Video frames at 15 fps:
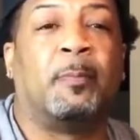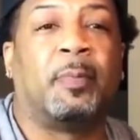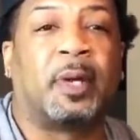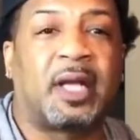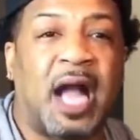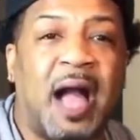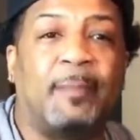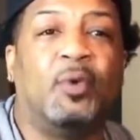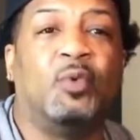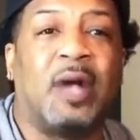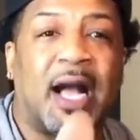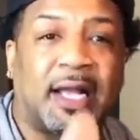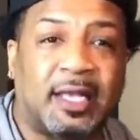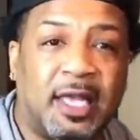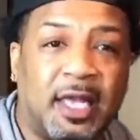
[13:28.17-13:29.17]
cop who
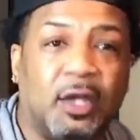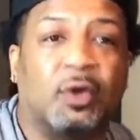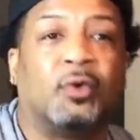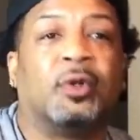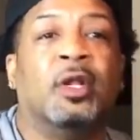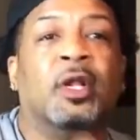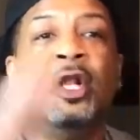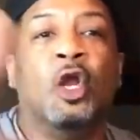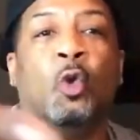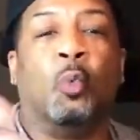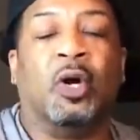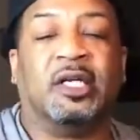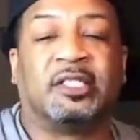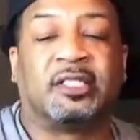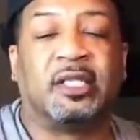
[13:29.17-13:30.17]
got killed
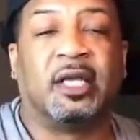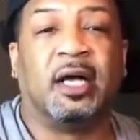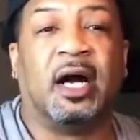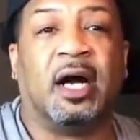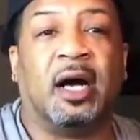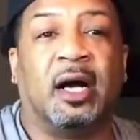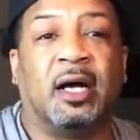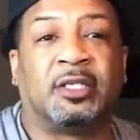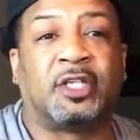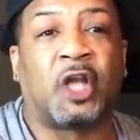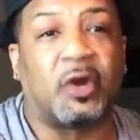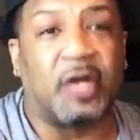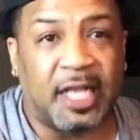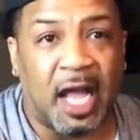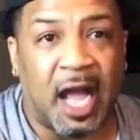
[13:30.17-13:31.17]
was a
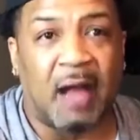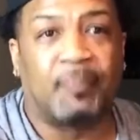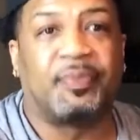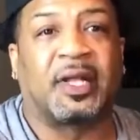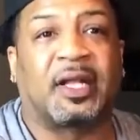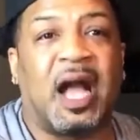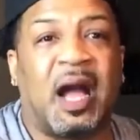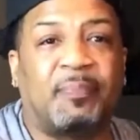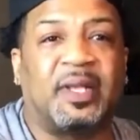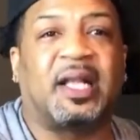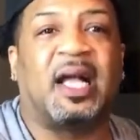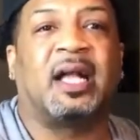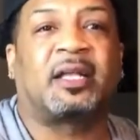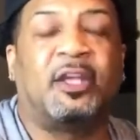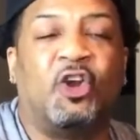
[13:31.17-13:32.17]
dirty cop. The cop that
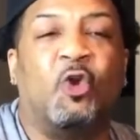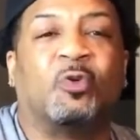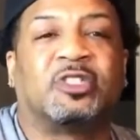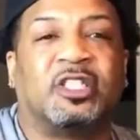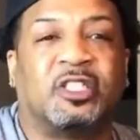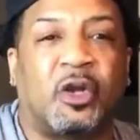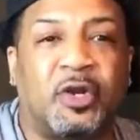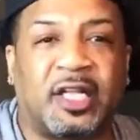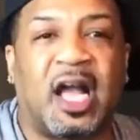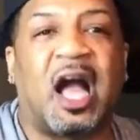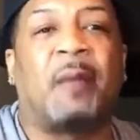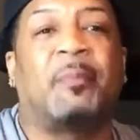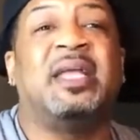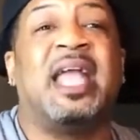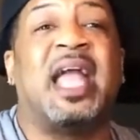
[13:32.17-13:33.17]
got killed was a dirty
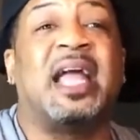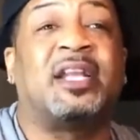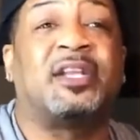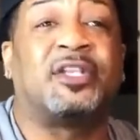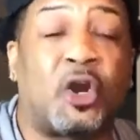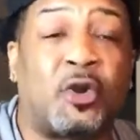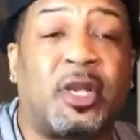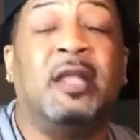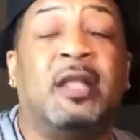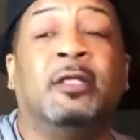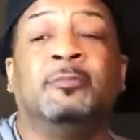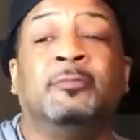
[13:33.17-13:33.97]
cop. He had dirty